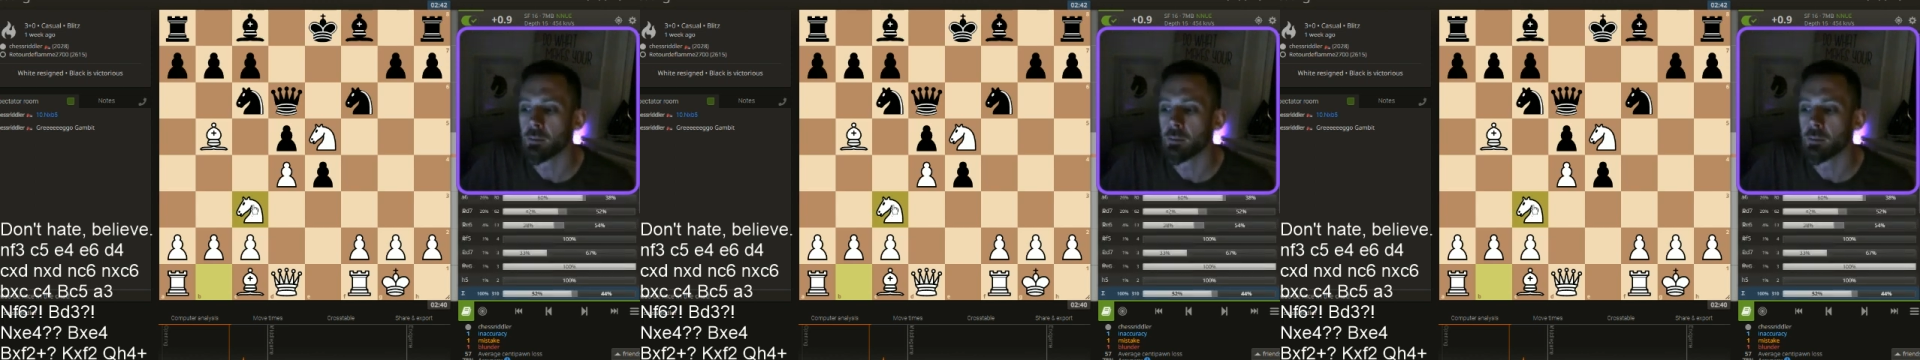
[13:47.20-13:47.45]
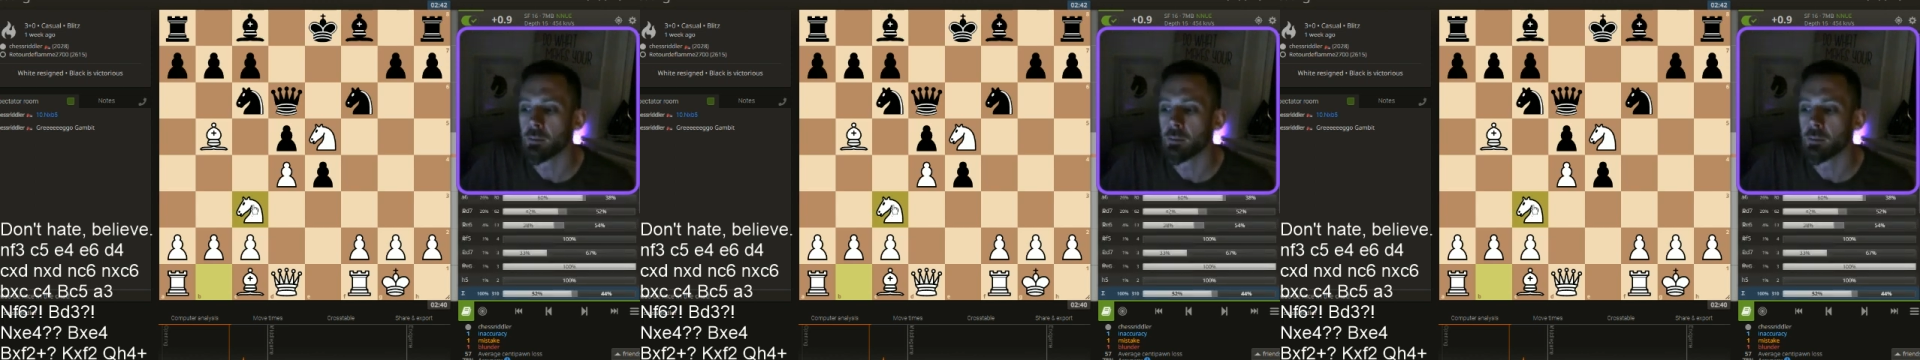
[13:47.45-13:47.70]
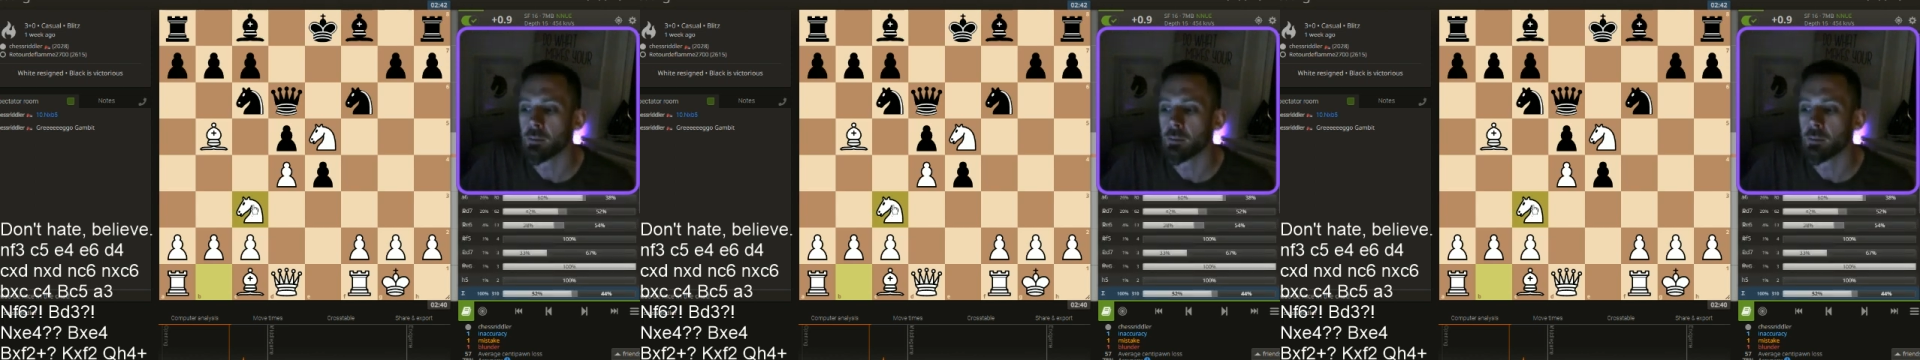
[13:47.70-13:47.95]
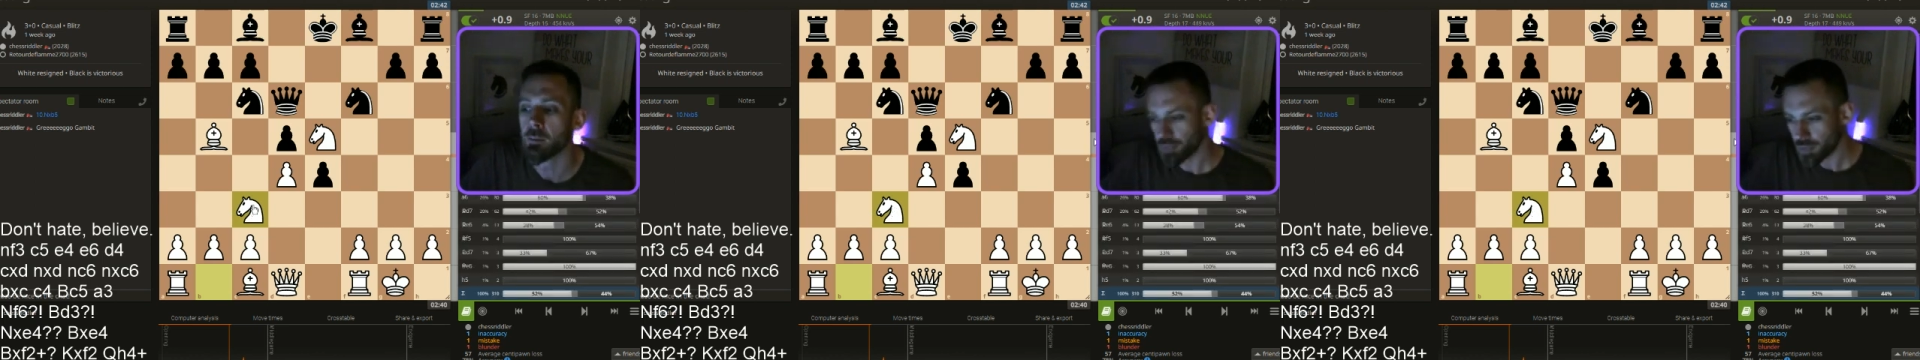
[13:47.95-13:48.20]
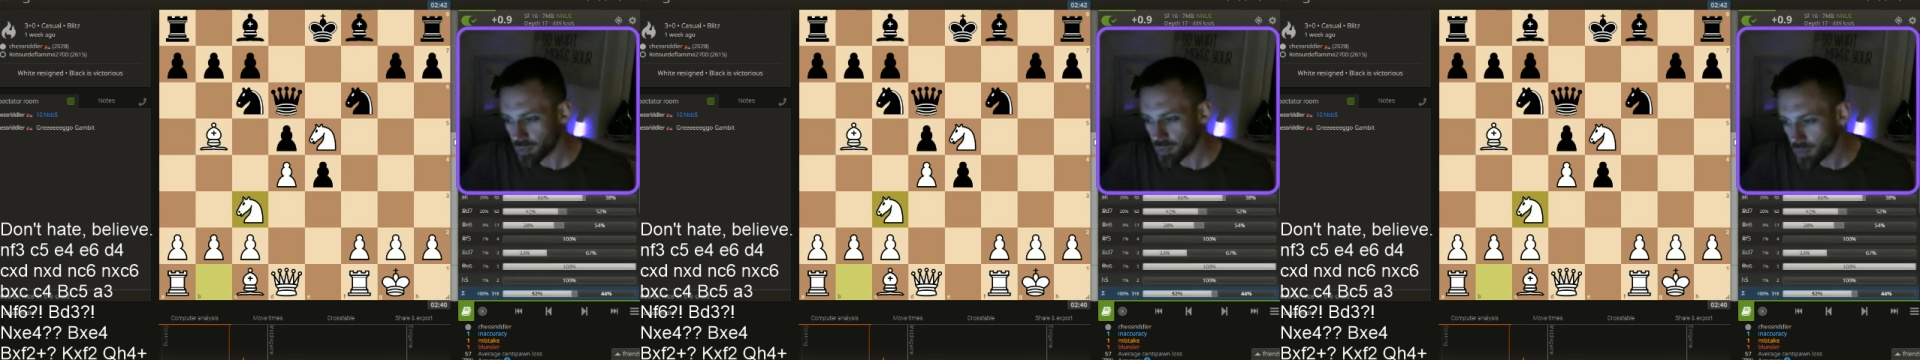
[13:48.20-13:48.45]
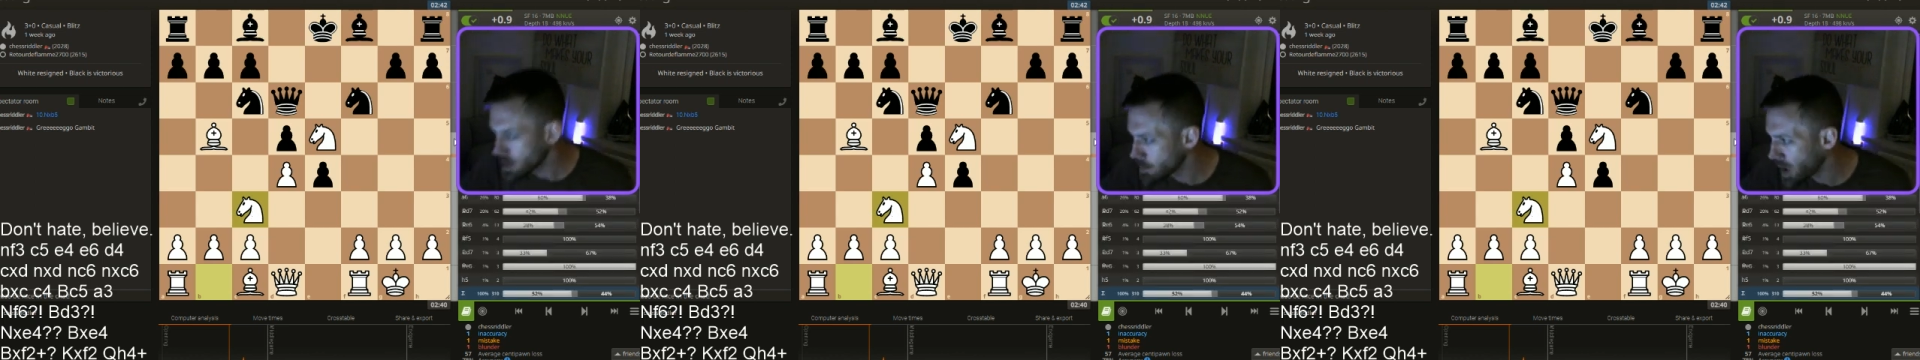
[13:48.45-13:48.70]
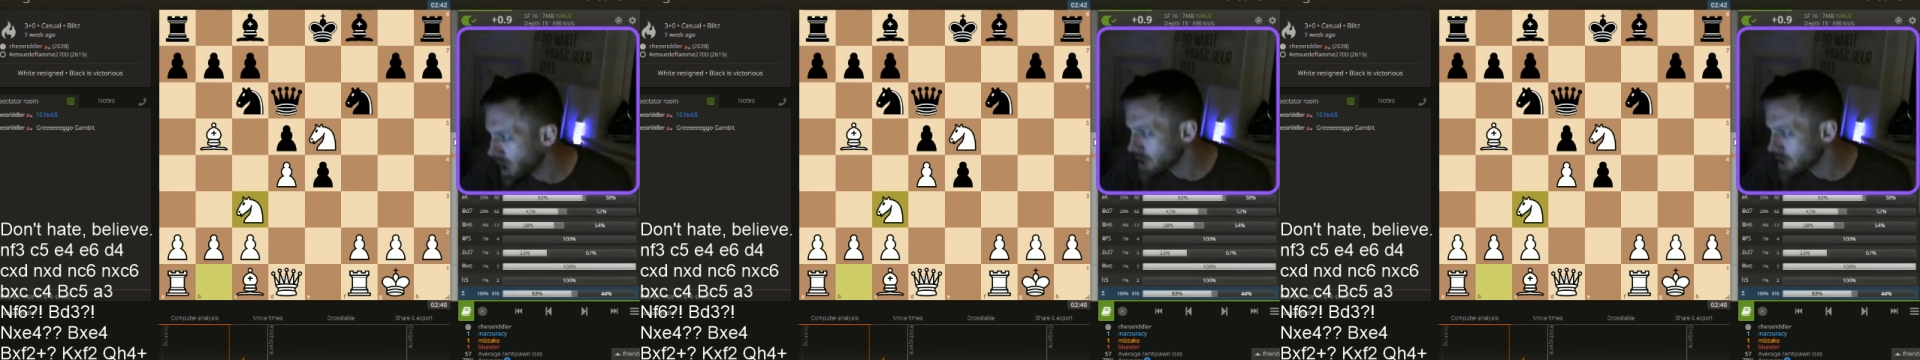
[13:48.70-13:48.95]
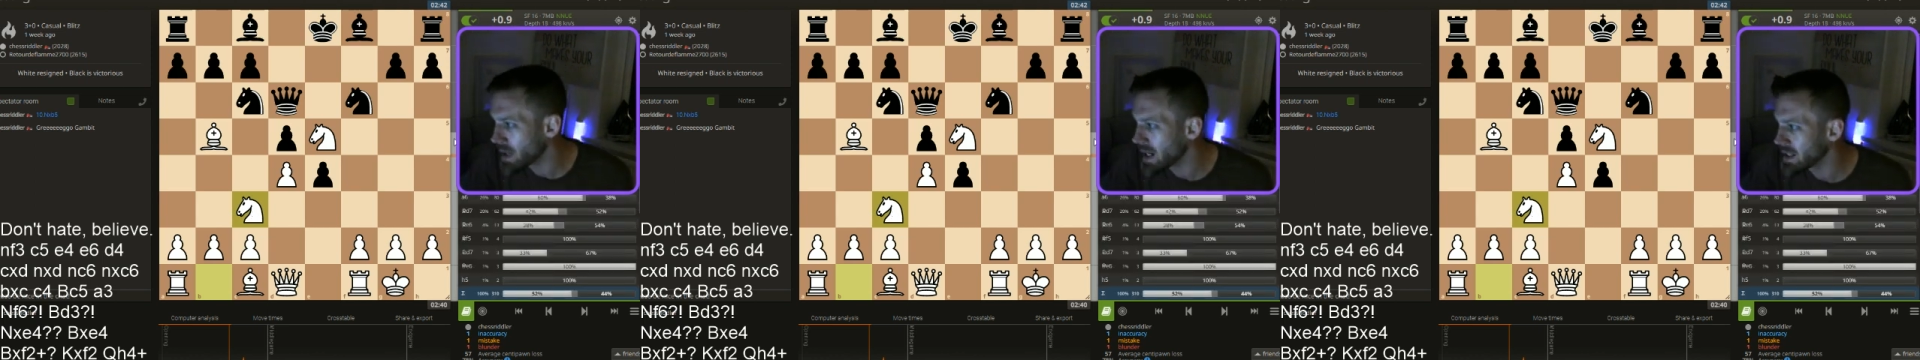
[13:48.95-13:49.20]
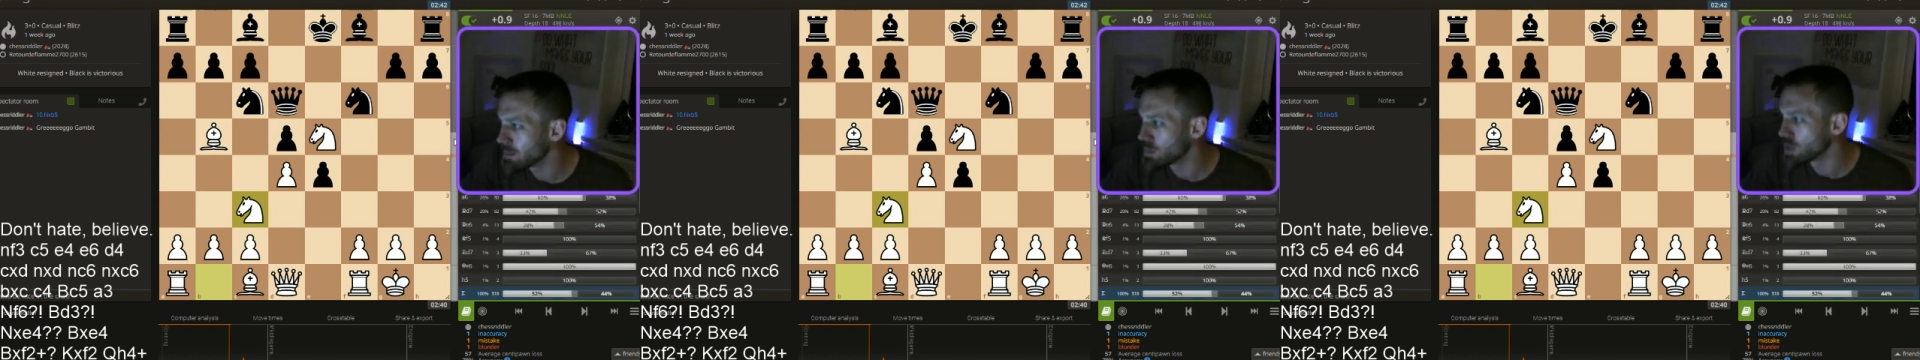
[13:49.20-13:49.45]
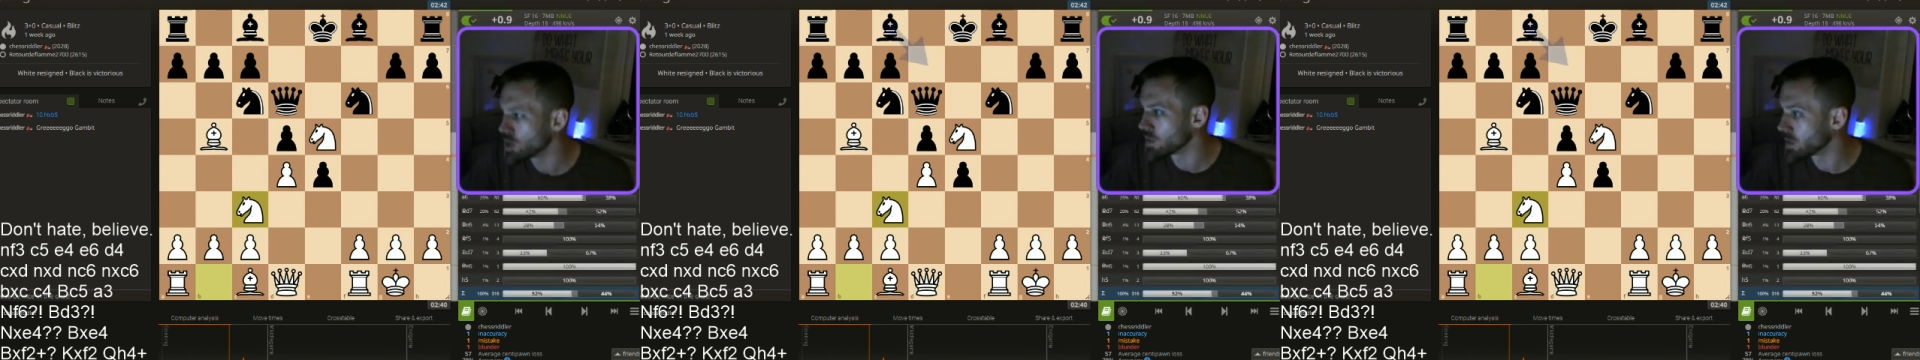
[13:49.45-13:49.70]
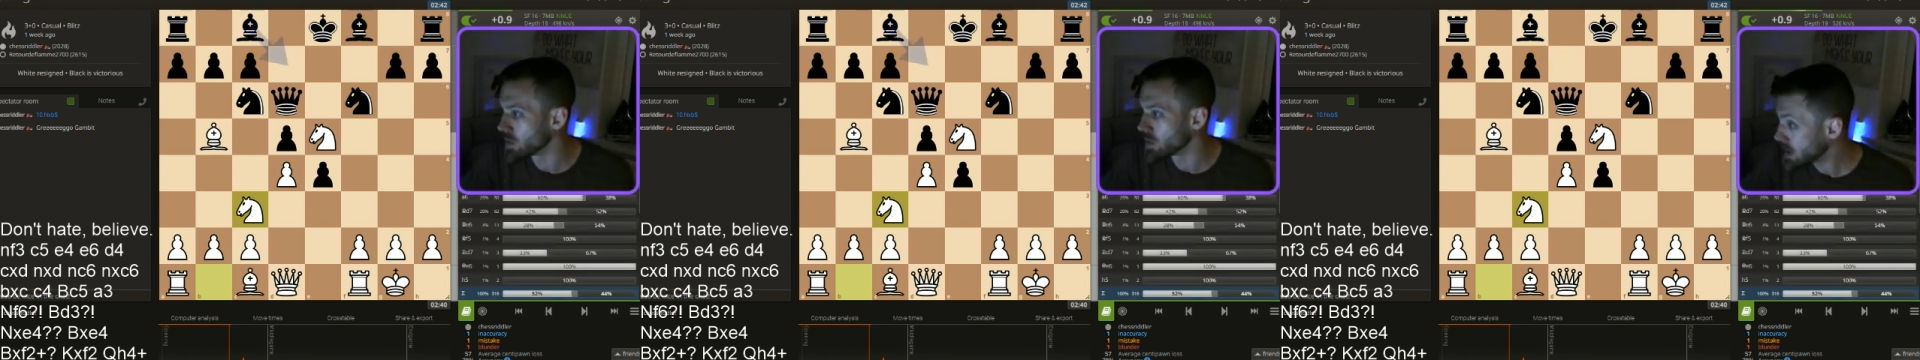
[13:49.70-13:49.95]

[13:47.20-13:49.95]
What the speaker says: Now, the bar's barely moved.